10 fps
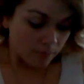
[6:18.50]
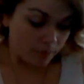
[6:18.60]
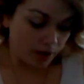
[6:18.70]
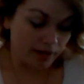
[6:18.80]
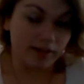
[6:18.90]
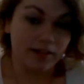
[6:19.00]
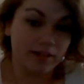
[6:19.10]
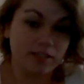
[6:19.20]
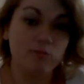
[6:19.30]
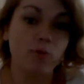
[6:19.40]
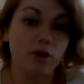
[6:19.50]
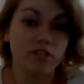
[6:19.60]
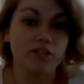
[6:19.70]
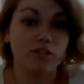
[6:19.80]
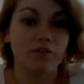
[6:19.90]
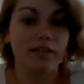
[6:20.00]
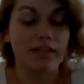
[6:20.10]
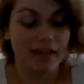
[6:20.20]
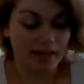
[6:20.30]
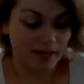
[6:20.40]
But it's important to do it.
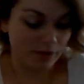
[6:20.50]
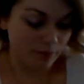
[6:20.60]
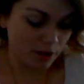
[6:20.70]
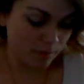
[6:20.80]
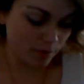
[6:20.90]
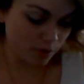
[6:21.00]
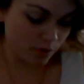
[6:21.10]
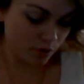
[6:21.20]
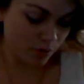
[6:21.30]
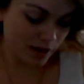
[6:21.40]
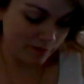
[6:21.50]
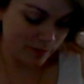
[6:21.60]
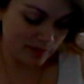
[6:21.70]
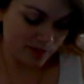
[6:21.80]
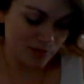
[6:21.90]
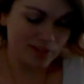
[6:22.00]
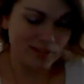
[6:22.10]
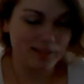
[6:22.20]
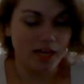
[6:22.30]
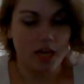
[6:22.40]
And people who have PCOS
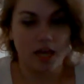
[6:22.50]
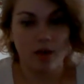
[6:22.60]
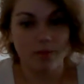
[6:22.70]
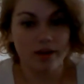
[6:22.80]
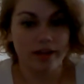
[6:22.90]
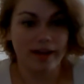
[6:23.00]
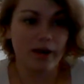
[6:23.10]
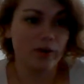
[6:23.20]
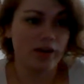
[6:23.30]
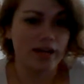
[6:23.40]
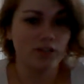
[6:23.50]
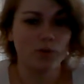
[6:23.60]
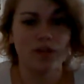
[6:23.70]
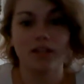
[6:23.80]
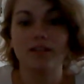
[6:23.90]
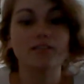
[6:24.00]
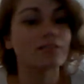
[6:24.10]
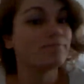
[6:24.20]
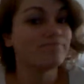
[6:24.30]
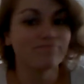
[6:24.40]
that say, I hate working out or I hate doing this,